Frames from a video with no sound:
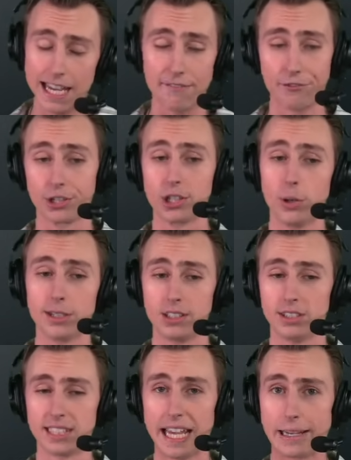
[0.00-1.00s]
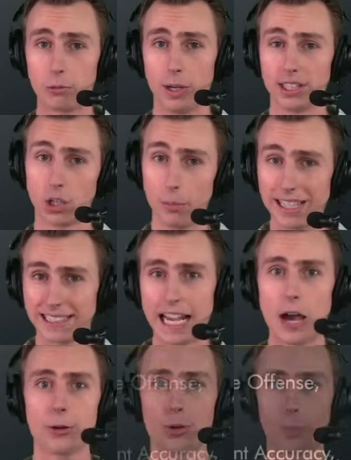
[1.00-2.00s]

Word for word: if you're going to take one. So my scouting